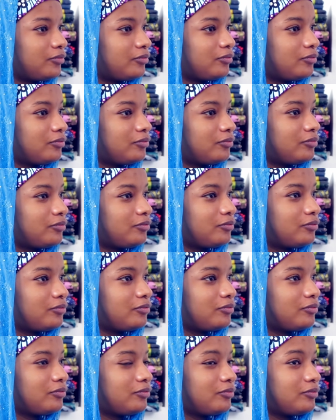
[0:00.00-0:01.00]

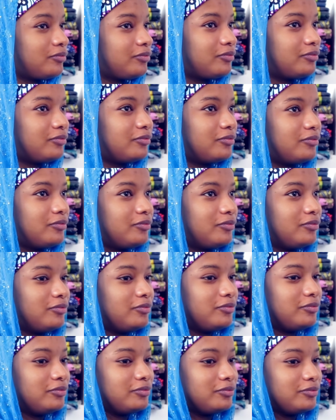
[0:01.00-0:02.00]

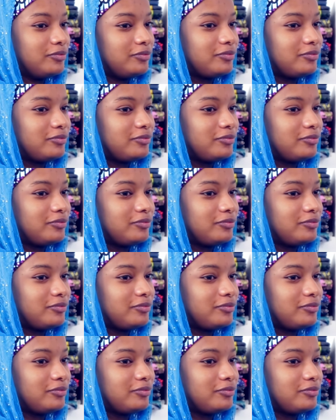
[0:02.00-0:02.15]
(silence)